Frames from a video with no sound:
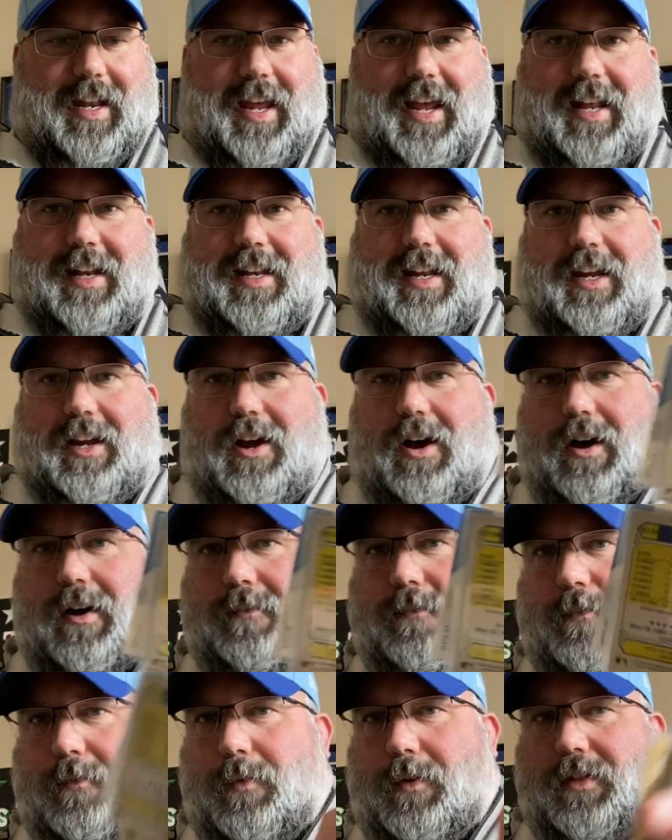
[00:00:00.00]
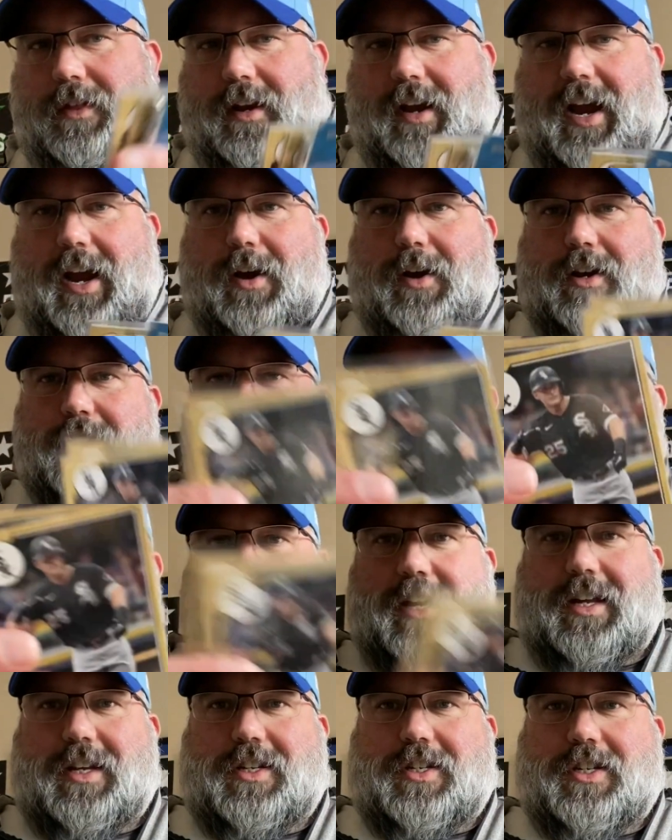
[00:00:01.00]
ending off with an Aaron
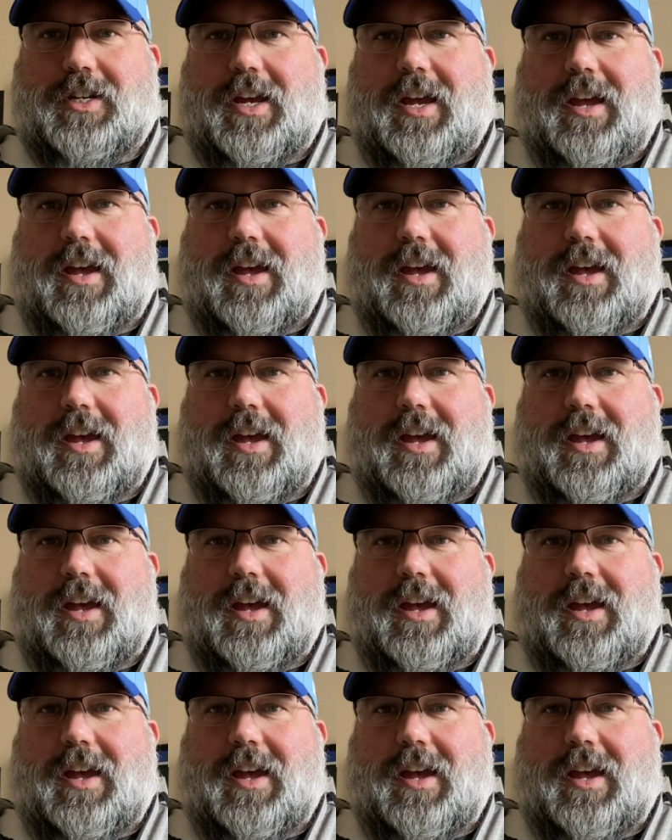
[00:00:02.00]
Judge.